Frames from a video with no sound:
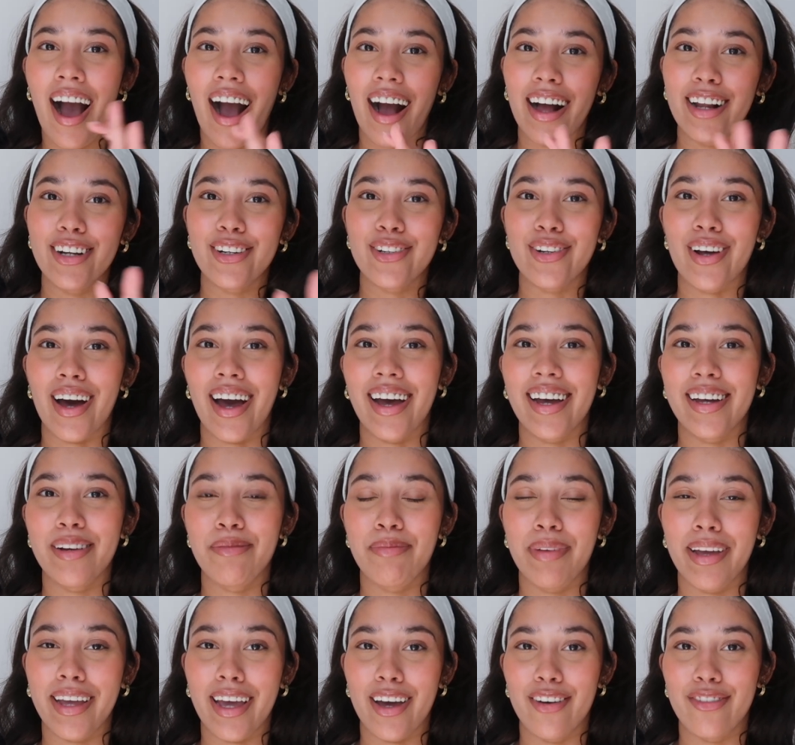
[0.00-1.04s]
I'll try and
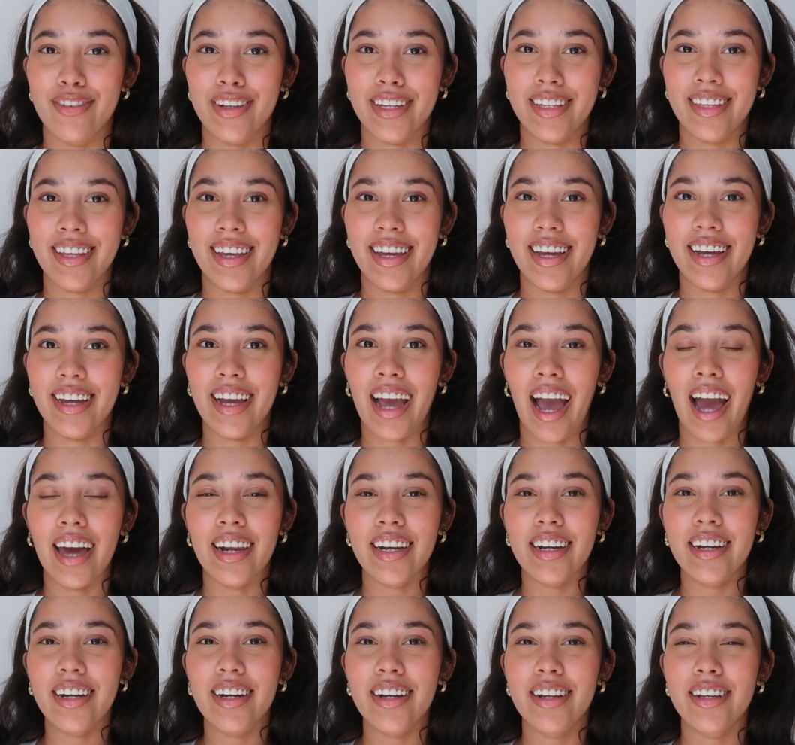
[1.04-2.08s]
make everything, and
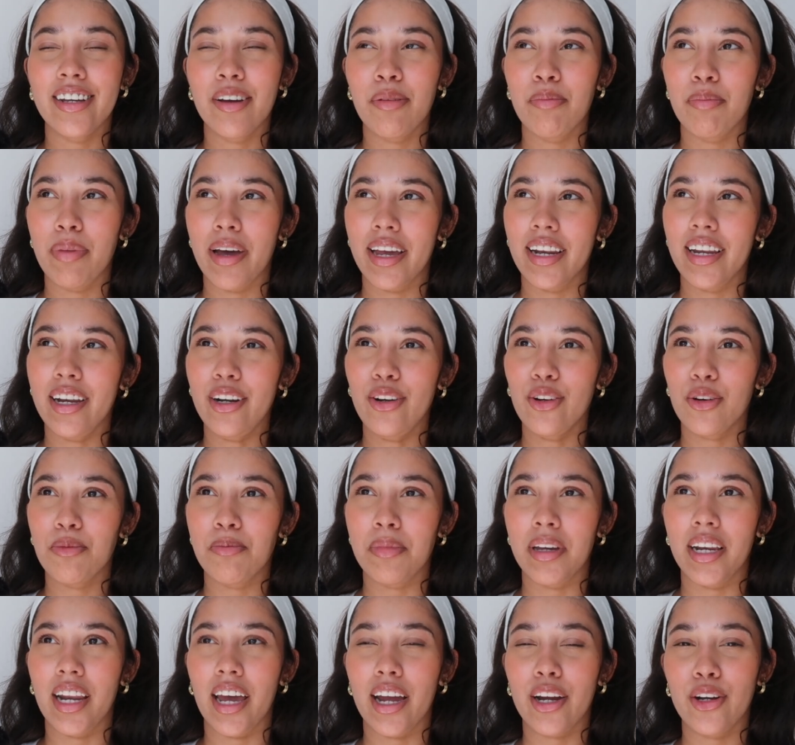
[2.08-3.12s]
it barely took
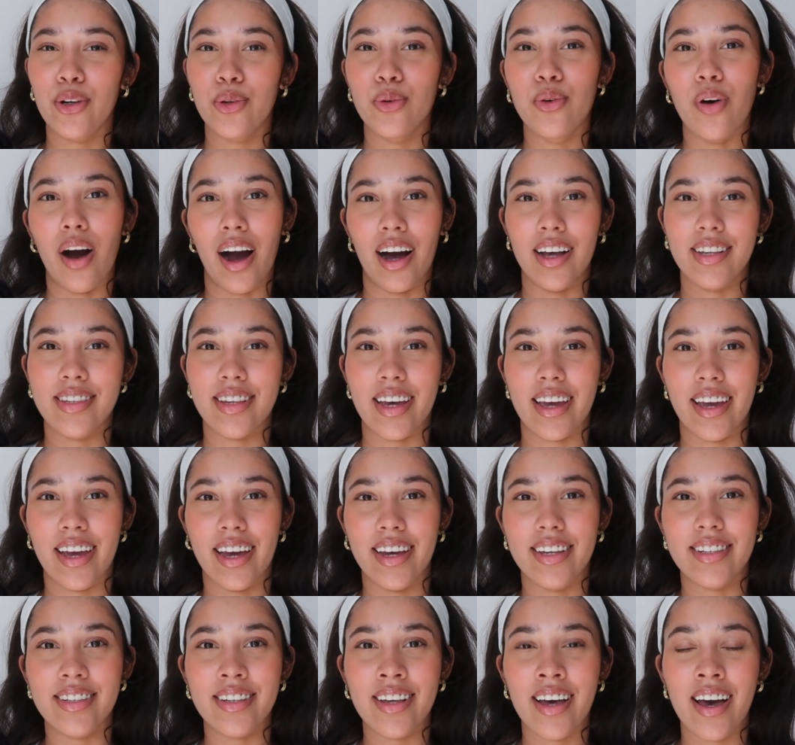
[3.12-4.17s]
me like 2 hours, I
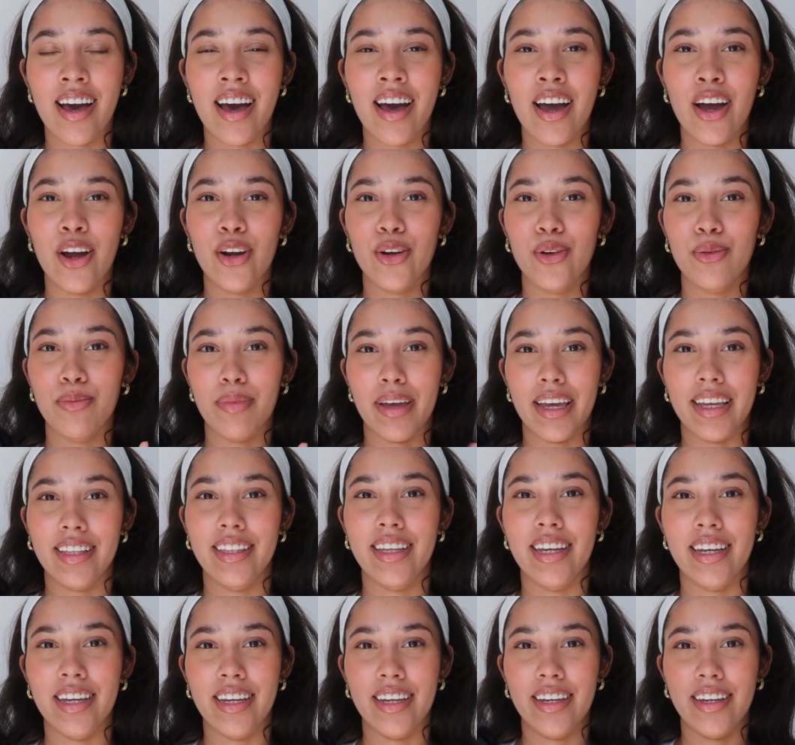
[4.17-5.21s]
guess, to make
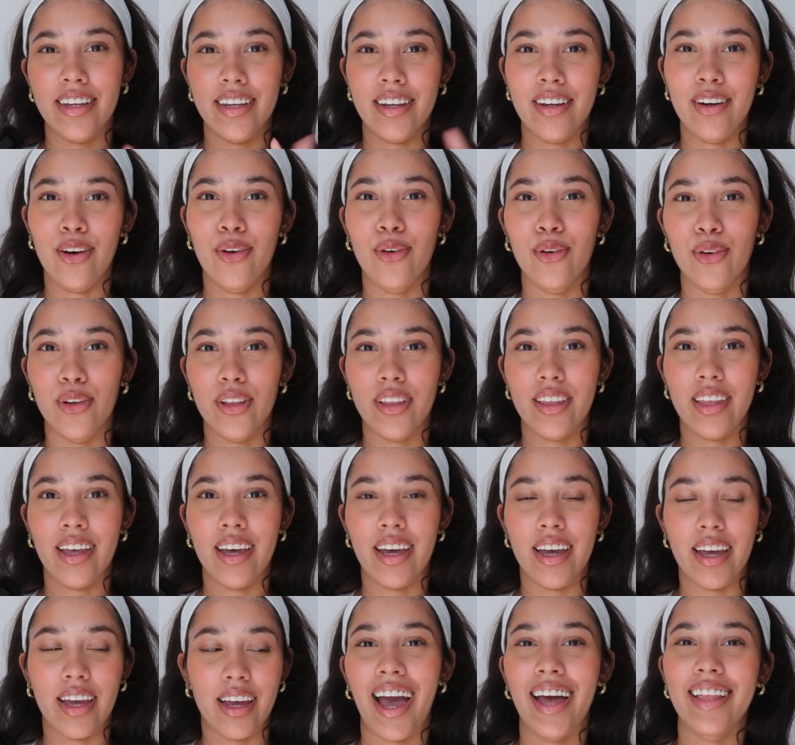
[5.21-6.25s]
the whole
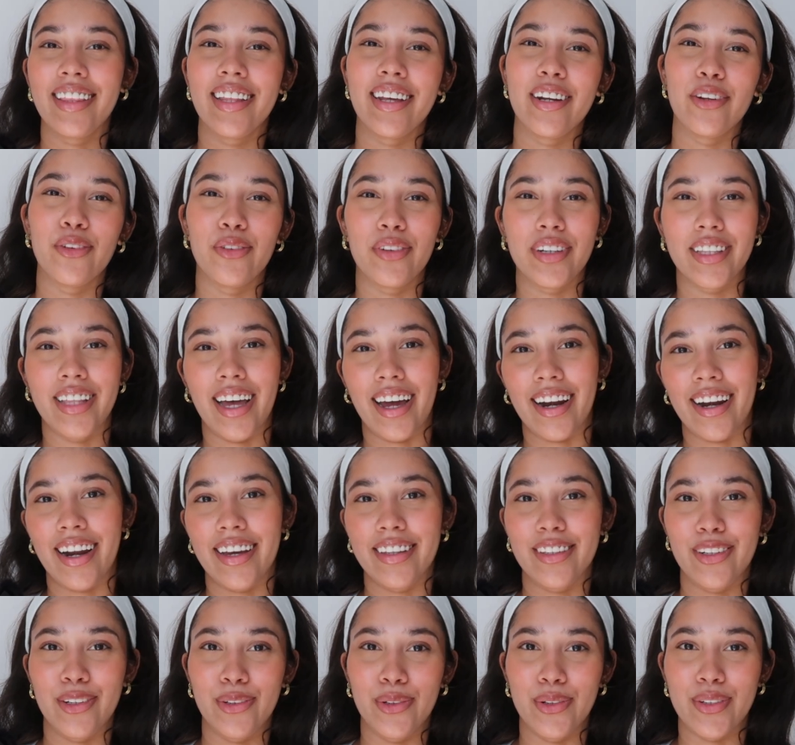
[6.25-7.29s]
thing. And then over that, like
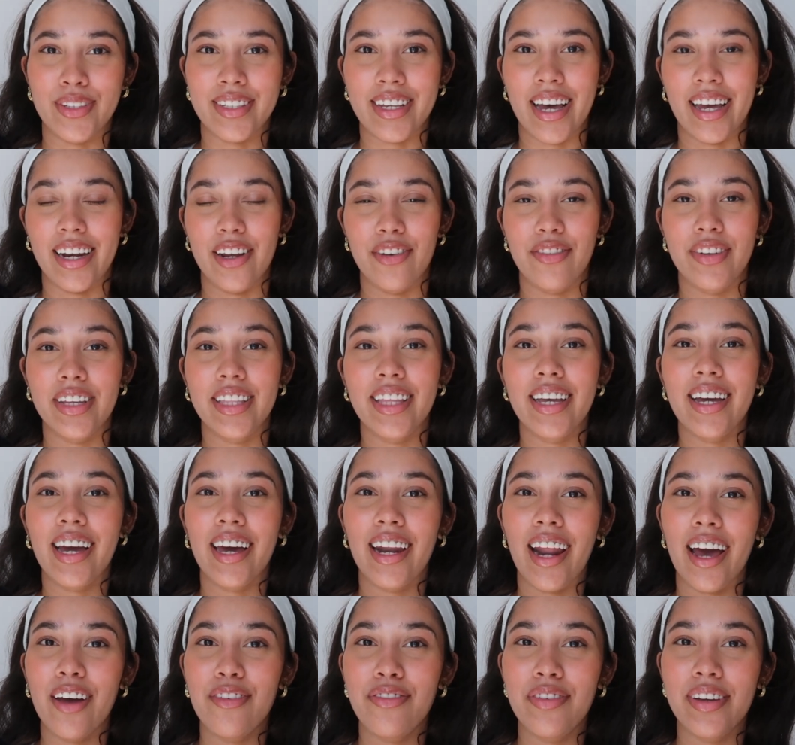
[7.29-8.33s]
the dosa and everything, and
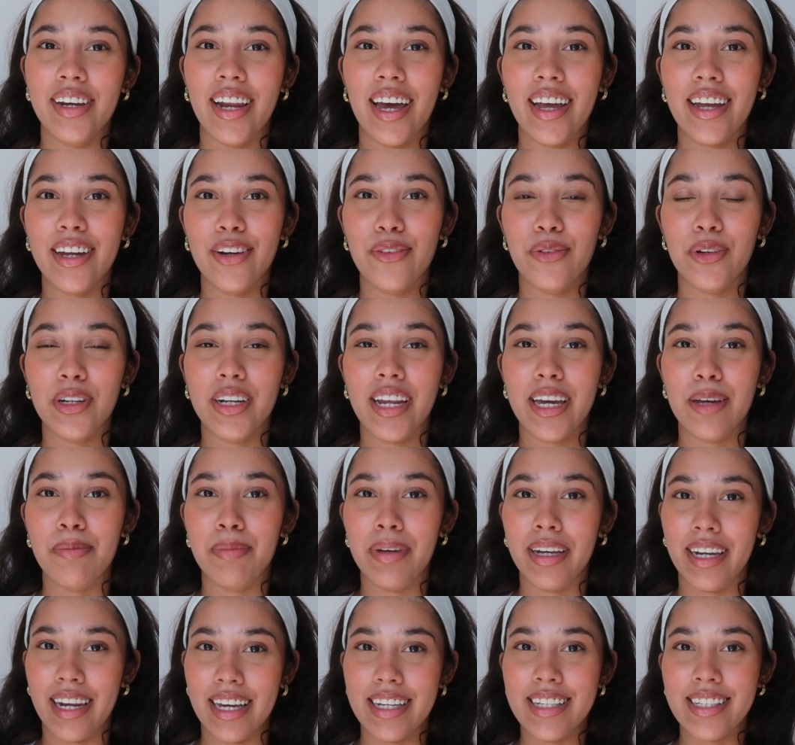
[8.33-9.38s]
I feel like it would take
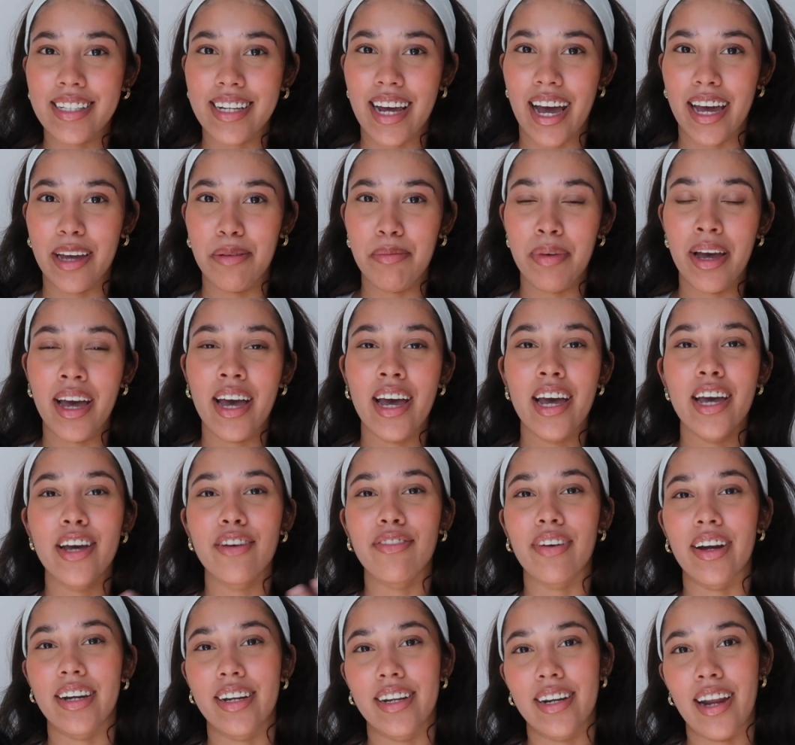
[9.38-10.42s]
me less time if
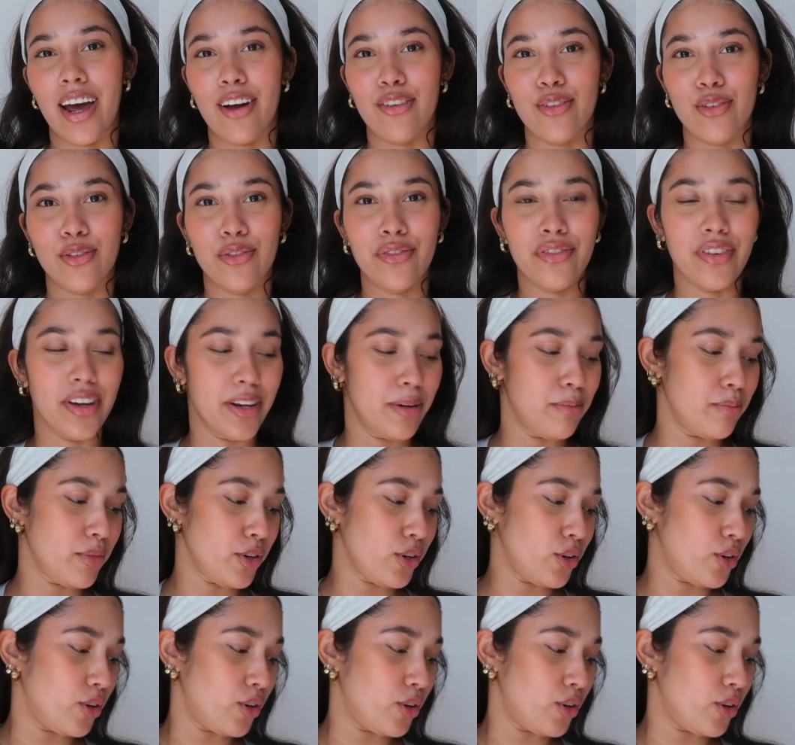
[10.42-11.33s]
I didn't have to film.